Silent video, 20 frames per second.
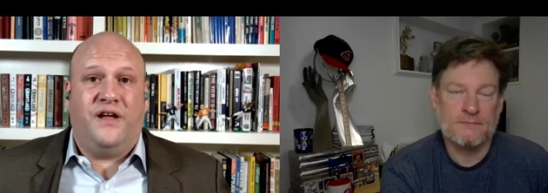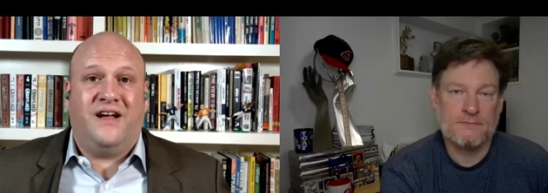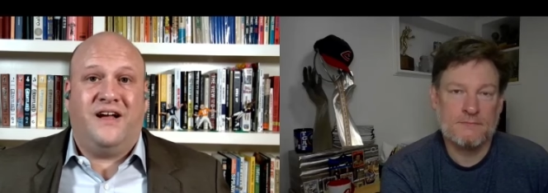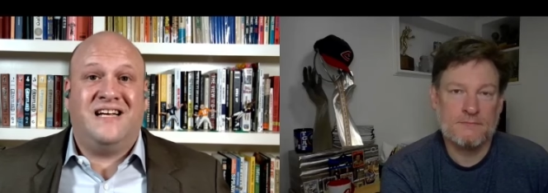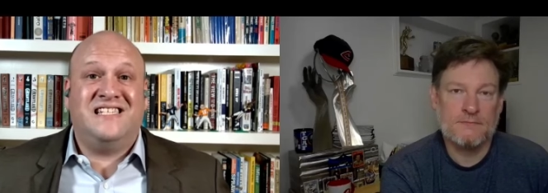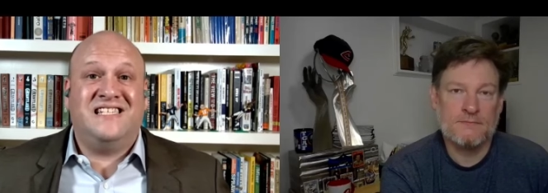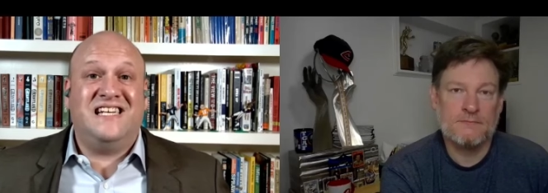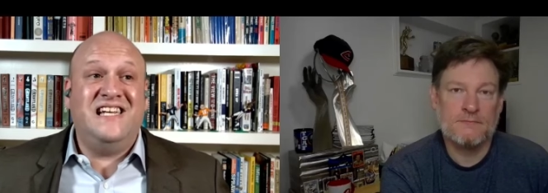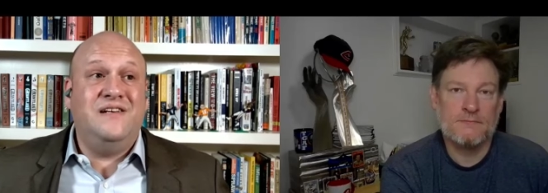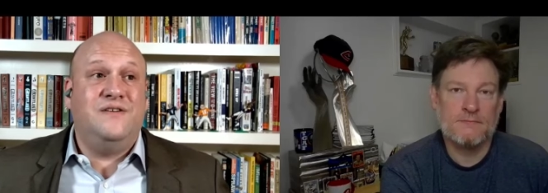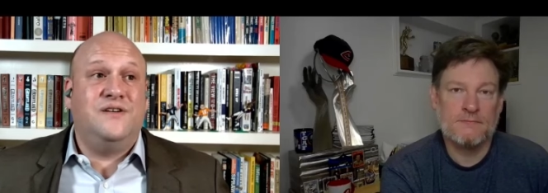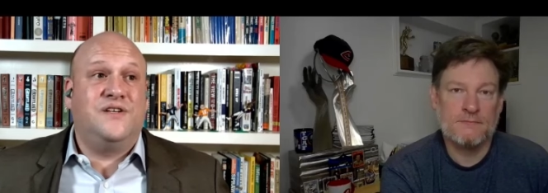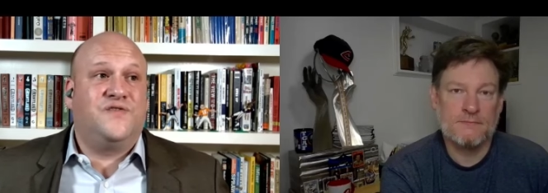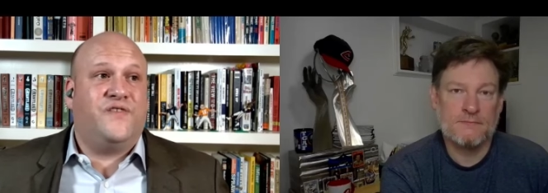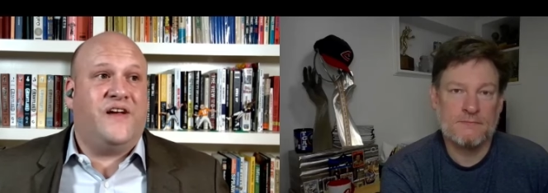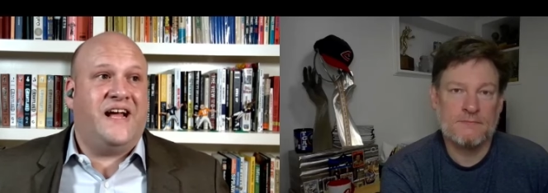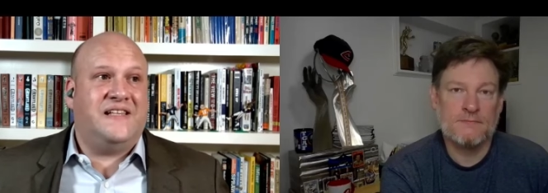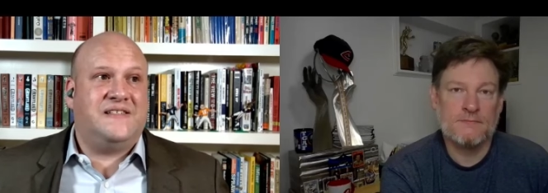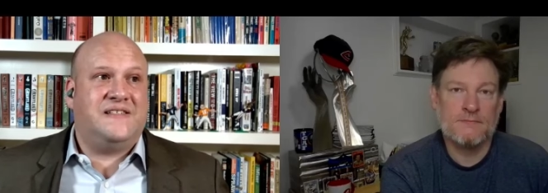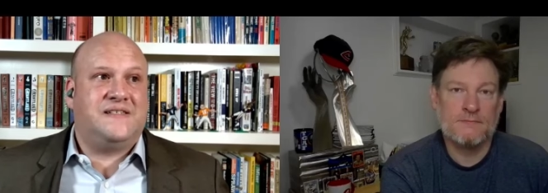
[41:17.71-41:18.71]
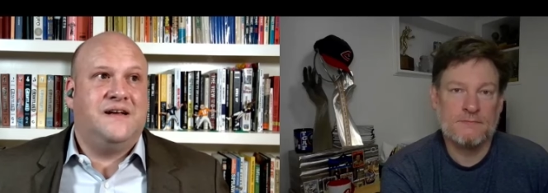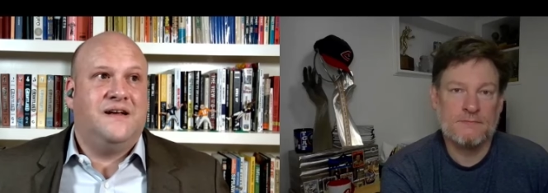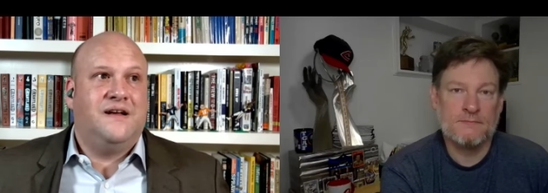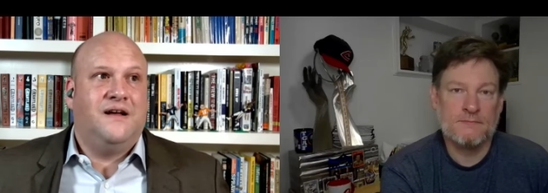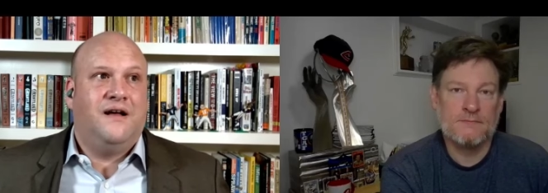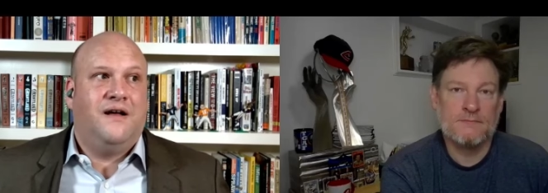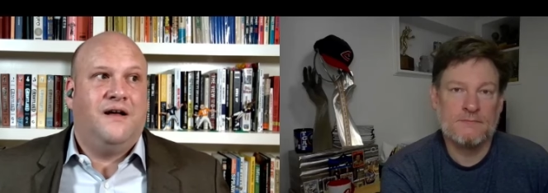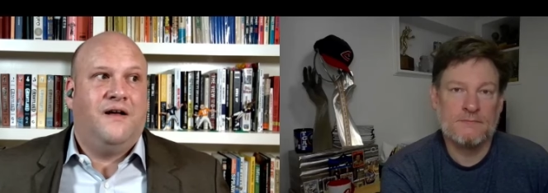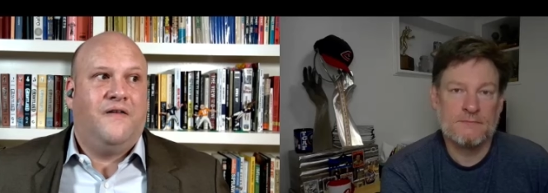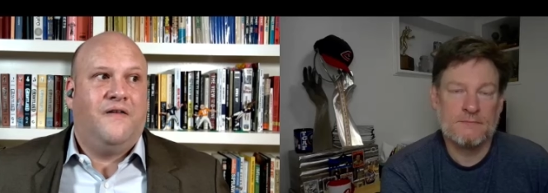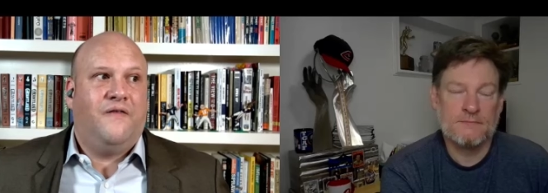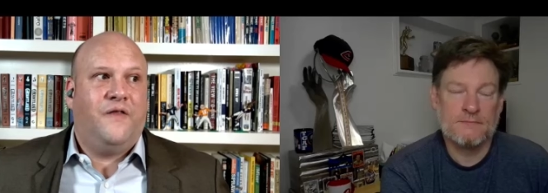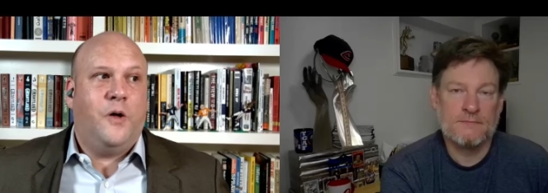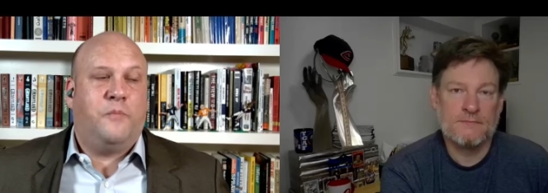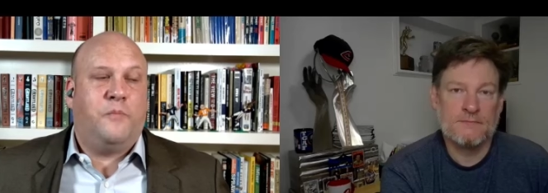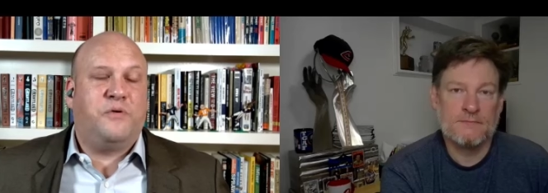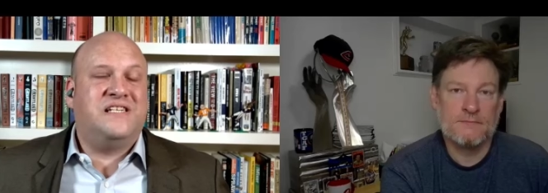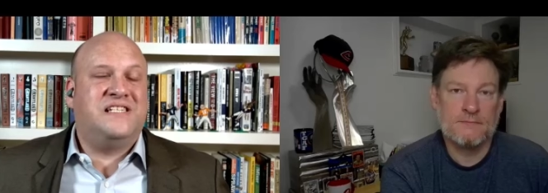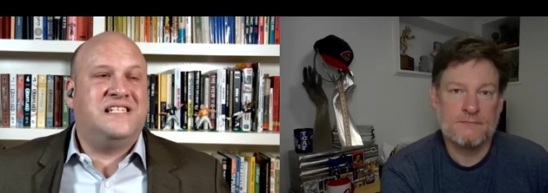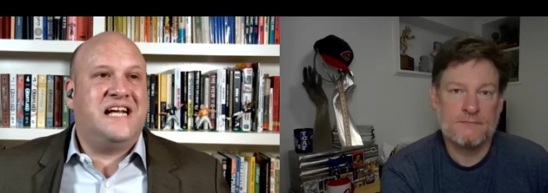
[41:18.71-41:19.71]
Speaker 1: because Eagles fans, they'll
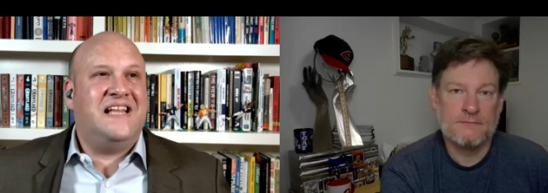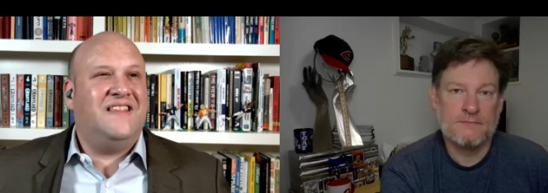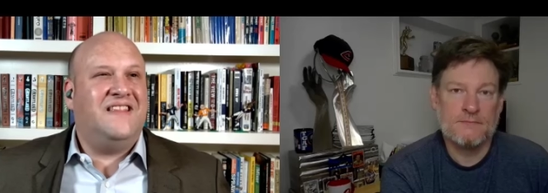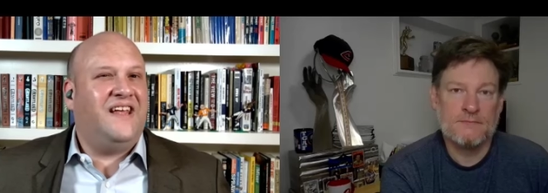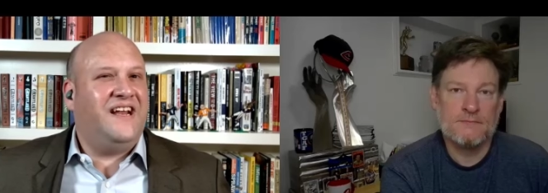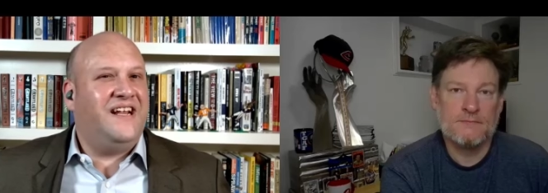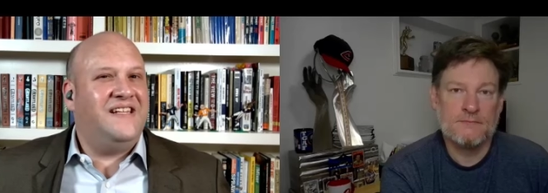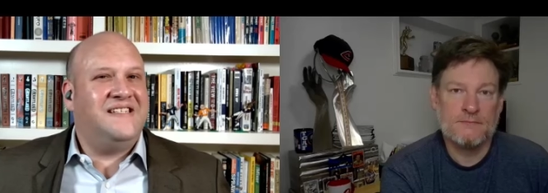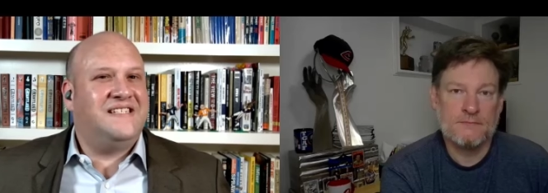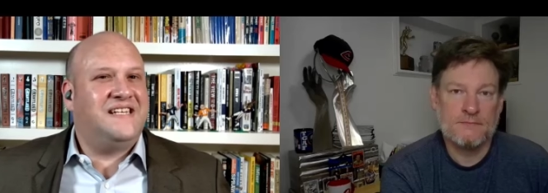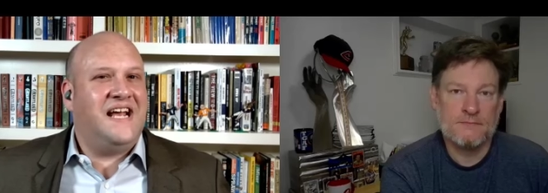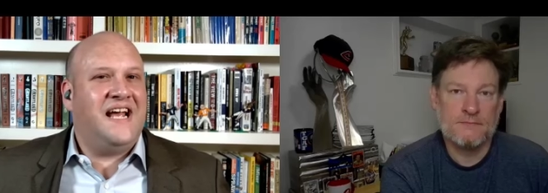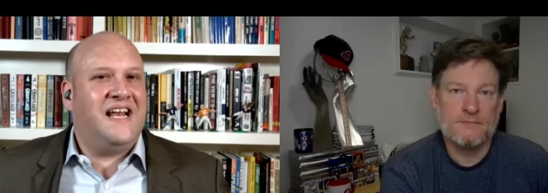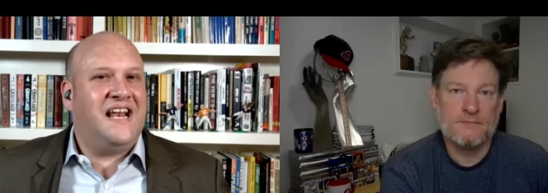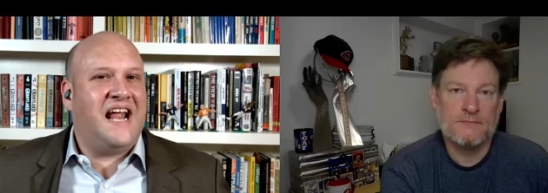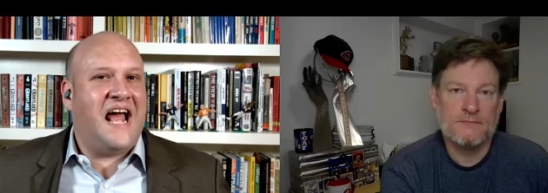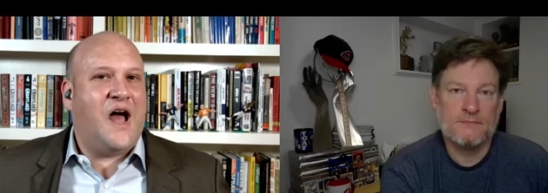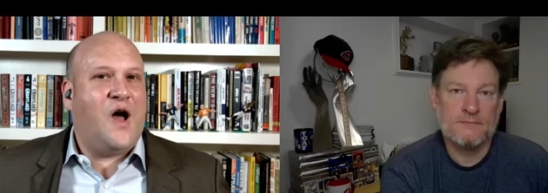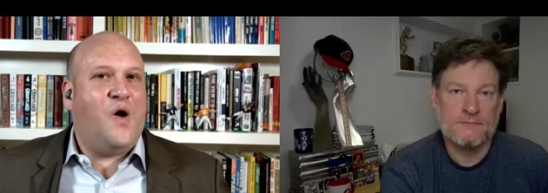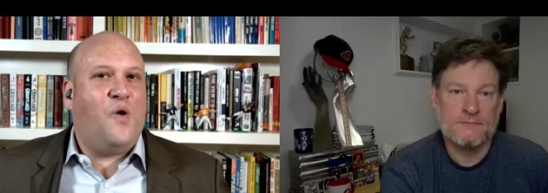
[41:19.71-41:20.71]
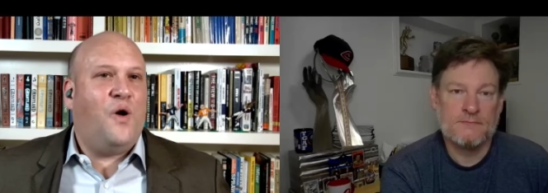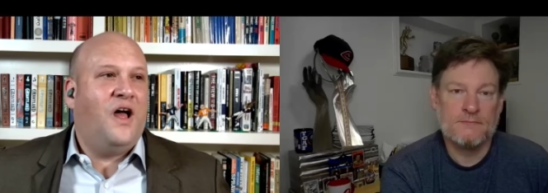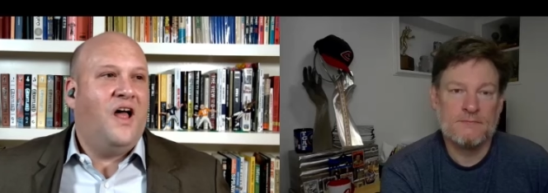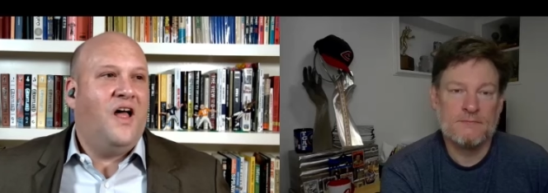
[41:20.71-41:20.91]
pretend they didn't say it now.